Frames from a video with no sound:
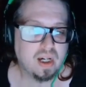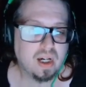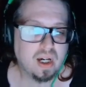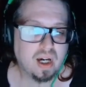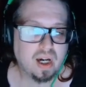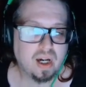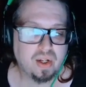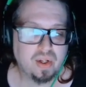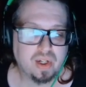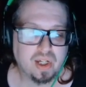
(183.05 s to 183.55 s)

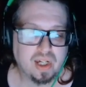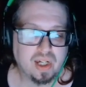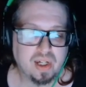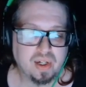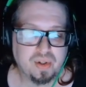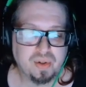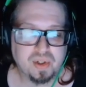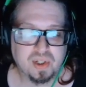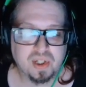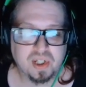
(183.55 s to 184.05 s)
You can now
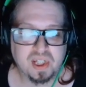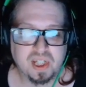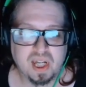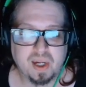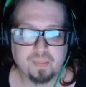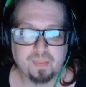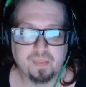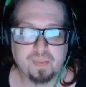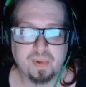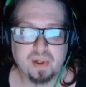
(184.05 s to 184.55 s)
use a stab
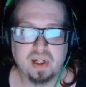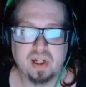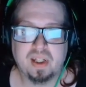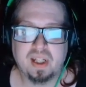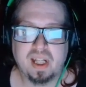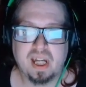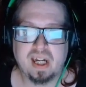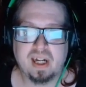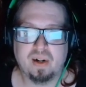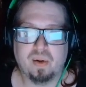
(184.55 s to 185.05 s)

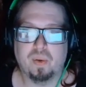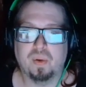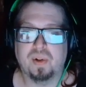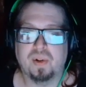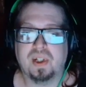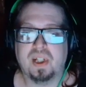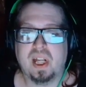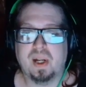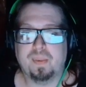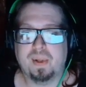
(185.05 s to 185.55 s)

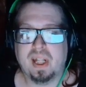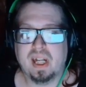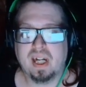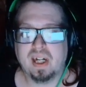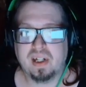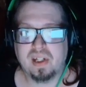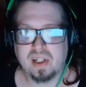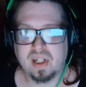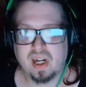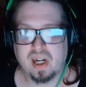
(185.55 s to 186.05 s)
attack
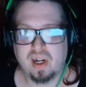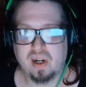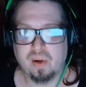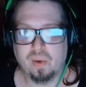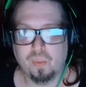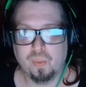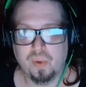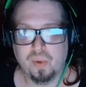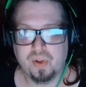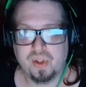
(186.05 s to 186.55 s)
style
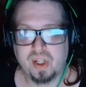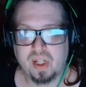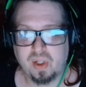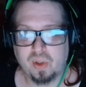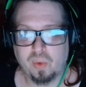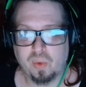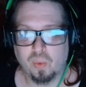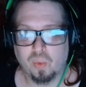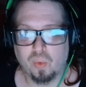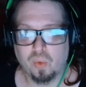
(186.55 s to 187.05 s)
with the
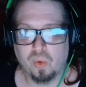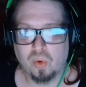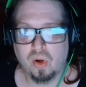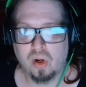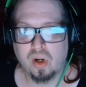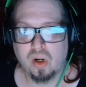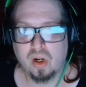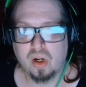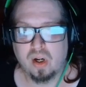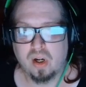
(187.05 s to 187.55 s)
dual
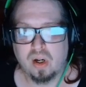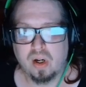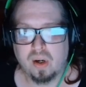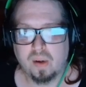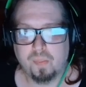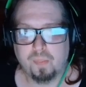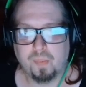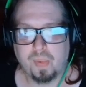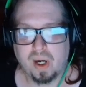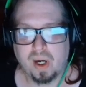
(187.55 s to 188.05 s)

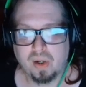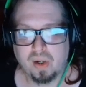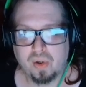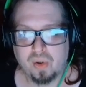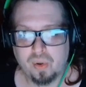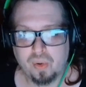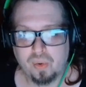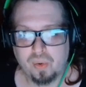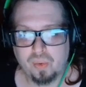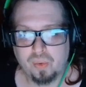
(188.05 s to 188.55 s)

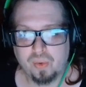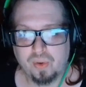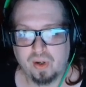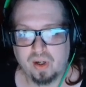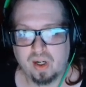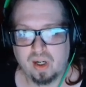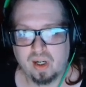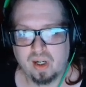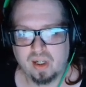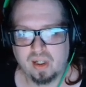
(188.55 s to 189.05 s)
Maku
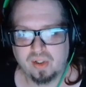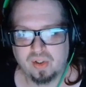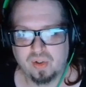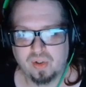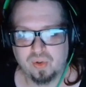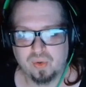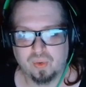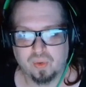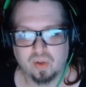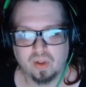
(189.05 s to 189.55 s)

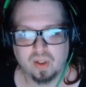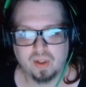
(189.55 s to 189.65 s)
Hatul